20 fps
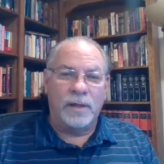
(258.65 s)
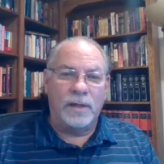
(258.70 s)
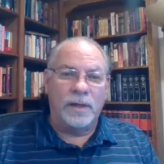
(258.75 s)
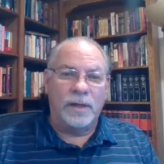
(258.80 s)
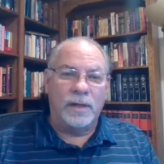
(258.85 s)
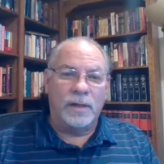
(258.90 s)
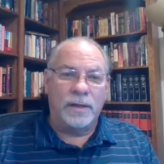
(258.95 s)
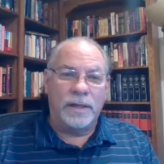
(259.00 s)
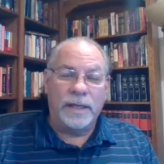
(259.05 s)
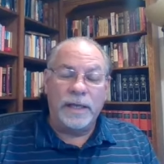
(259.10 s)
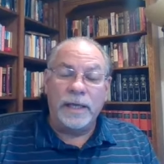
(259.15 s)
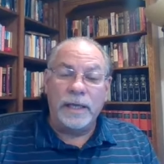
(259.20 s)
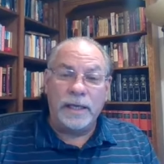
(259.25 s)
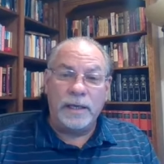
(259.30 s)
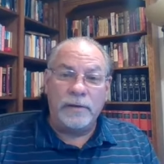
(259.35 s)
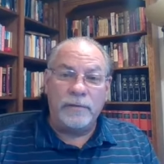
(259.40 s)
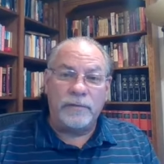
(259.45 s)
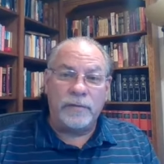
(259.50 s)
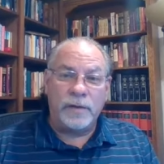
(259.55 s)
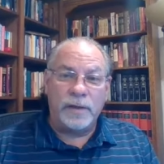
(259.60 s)
Uh,
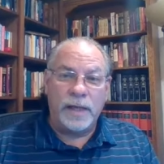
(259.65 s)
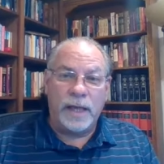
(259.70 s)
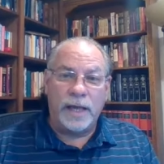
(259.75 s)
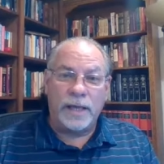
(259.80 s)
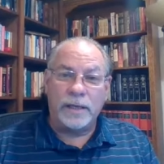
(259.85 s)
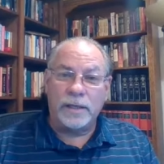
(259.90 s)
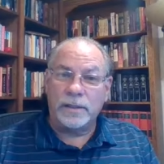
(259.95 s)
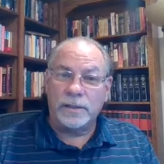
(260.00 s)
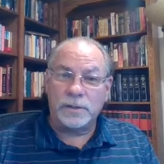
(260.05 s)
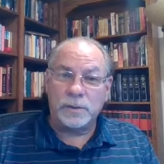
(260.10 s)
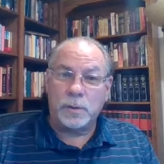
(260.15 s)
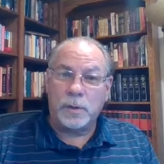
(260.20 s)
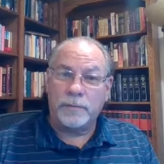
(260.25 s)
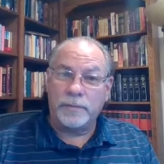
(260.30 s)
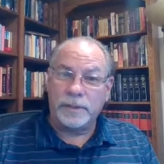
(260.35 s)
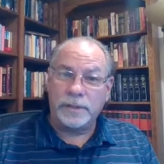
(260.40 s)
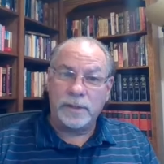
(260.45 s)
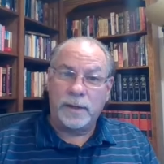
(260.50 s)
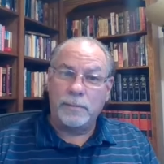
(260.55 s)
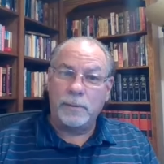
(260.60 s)
Eve had a sort
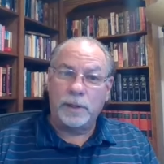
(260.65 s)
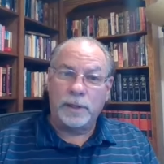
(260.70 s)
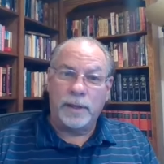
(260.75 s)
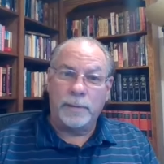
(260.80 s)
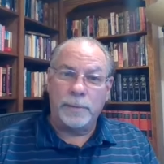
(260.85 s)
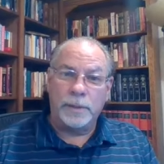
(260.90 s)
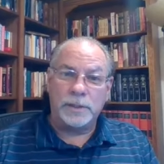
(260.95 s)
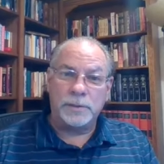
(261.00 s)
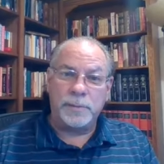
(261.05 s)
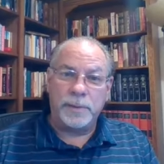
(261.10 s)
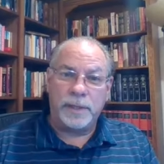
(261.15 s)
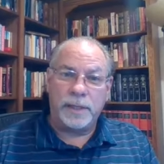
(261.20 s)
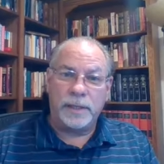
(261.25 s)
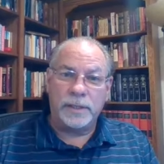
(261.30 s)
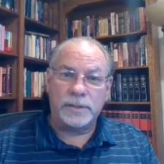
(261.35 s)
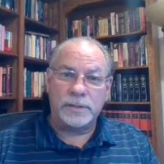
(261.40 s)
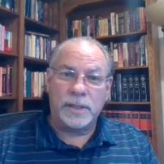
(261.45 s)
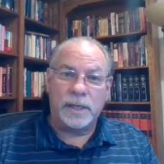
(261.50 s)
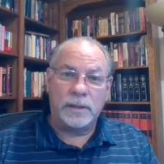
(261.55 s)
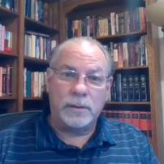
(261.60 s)
of a double image
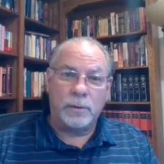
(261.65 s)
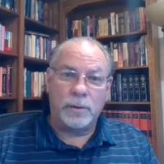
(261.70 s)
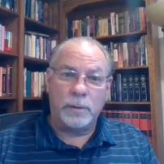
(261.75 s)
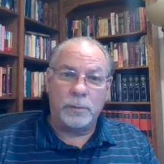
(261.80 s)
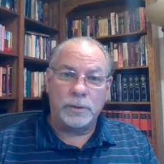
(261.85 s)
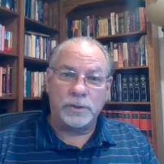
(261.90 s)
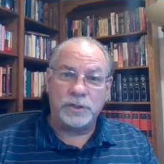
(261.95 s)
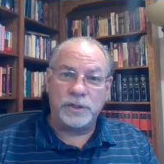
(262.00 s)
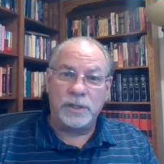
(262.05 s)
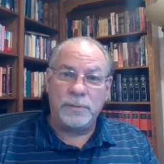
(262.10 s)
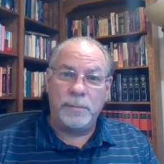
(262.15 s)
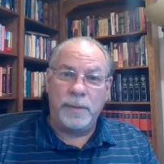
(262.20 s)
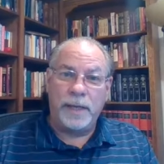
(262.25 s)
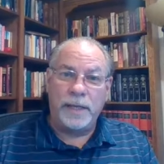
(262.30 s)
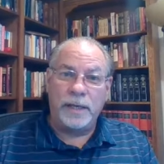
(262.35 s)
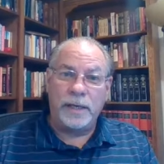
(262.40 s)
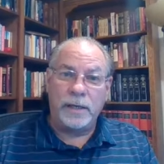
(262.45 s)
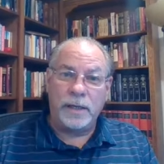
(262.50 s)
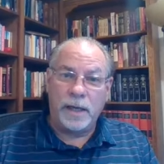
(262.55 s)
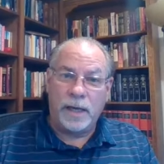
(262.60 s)
because not only was she
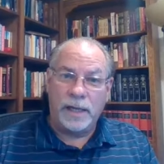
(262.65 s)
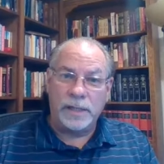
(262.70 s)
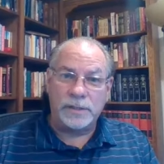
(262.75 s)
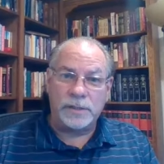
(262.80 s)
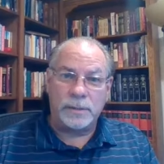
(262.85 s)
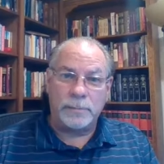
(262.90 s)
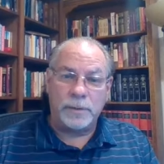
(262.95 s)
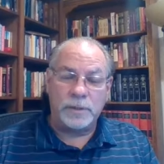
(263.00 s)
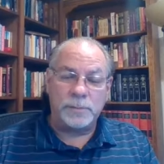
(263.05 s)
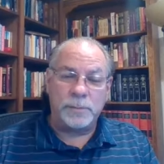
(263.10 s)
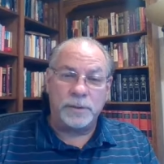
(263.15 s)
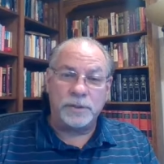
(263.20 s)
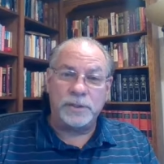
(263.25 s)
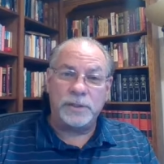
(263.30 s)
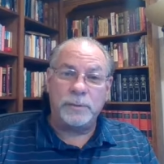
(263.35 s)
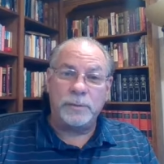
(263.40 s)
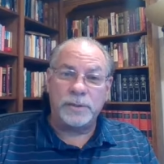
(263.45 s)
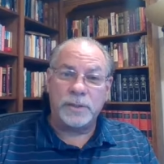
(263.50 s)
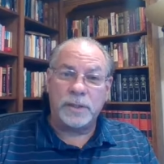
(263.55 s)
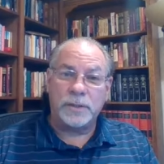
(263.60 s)
made in God's image, but
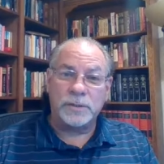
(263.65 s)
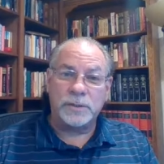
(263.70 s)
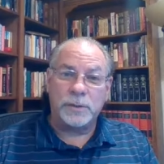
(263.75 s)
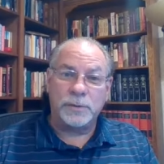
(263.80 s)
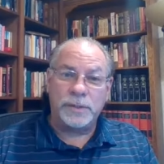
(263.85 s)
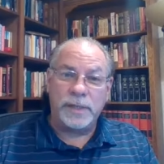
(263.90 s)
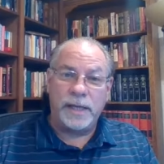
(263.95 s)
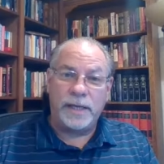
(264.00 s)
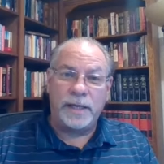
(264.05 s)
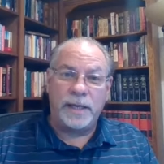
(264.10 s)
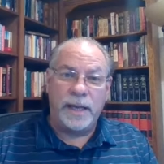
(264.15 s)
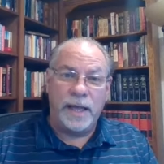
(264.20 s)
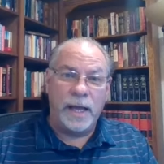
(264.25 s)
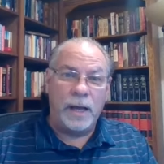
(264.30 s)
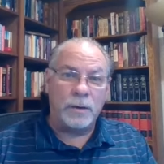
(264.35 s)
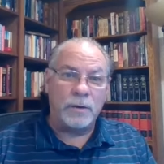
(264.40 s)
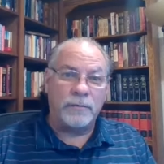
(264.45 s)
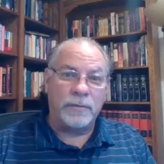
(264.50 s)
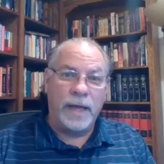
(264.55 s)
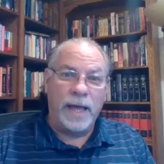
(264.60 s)
she was also taken
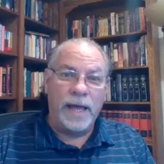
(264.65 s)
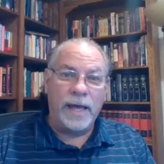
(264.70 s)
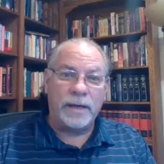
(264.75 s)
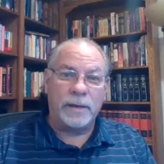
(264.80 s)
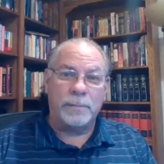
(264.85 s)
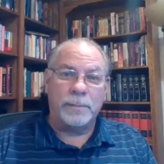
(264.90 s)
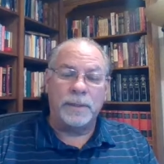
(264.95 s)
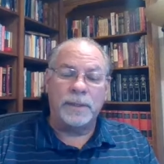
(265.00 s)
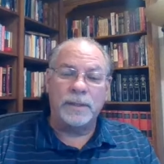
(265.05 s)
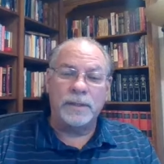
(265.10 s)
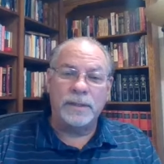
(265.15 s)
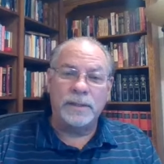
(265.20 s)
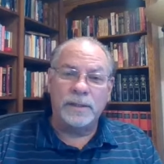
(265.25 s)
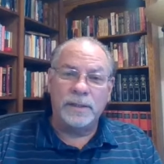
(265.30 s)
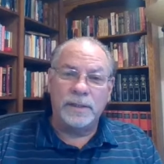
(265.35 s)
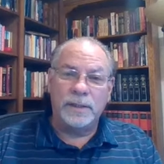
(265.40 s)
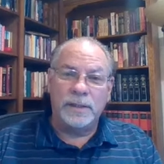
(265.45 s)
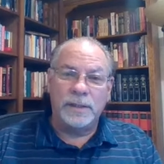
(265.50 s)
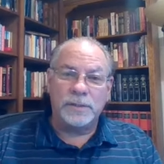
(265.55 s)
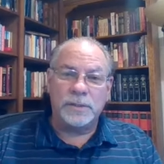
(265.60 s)
out of Adam.
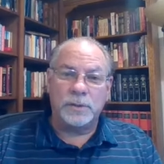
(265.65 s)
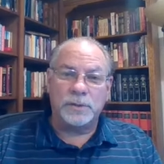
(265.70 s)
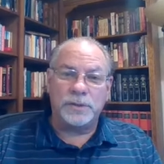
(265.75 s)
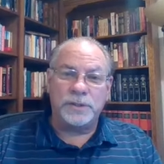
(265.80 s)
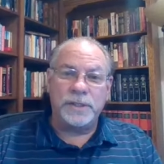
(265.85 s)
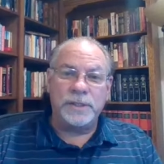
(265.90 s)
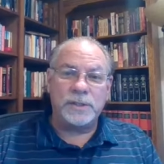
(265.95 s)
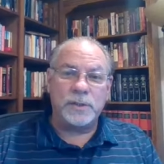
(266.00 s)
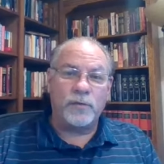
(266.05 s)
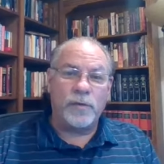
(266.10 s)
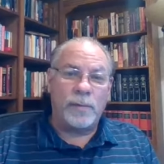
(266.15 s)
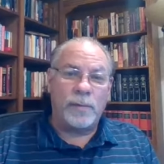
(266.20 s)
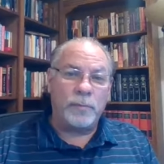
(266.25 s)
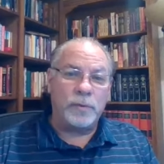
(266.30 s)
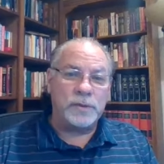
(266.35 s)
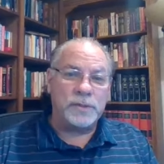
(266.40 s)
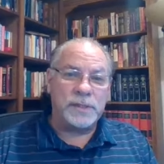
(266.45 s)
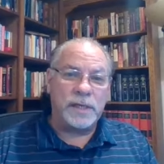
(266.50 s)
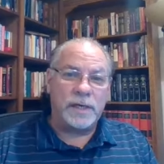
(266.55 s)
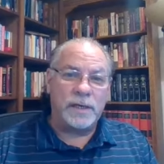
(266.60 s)
So she's a
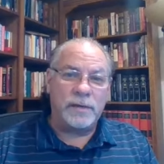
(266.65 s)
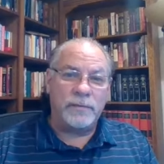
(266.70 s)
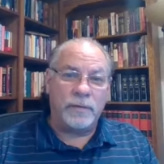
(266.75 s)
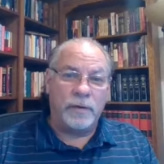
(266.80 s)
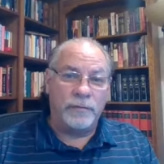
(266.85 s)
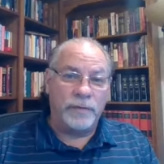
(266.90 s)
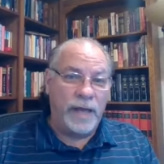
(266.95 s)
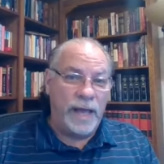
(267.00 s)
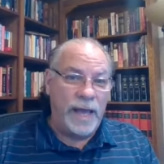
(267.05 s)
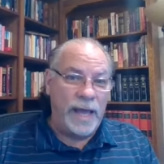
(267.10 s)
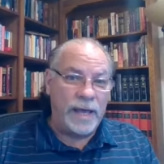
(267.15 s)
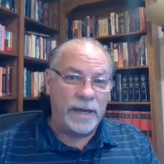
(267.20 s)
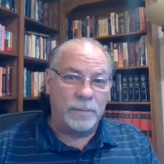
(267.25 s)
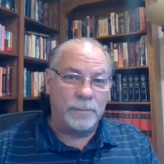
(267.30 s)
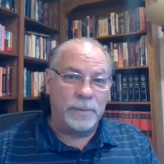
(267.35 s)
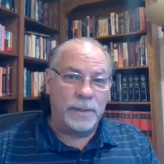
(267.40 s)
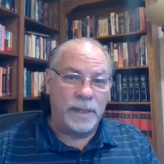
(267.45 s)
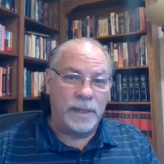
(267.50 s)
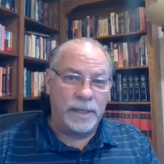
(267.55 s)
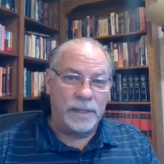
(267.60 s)
representative of
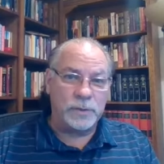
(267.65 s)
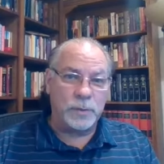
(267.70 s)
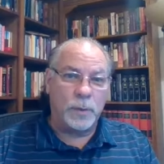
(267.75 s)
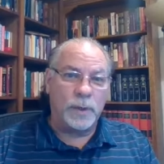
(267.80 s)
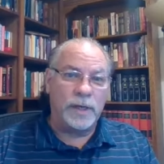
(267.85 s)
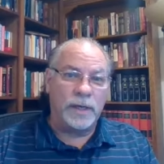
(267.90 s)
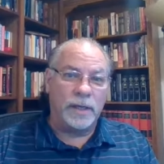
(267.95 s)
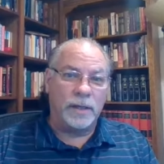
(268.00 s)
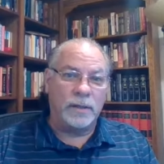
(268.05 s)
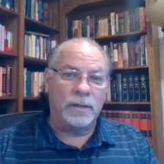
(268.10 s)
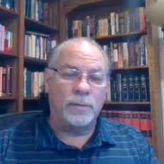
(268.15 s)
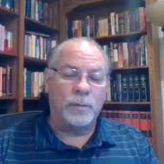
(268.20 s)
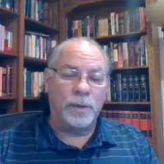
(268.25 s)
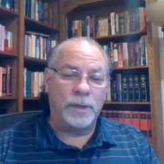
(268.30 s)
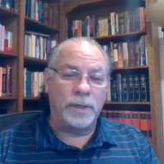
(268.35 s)
Adam as well.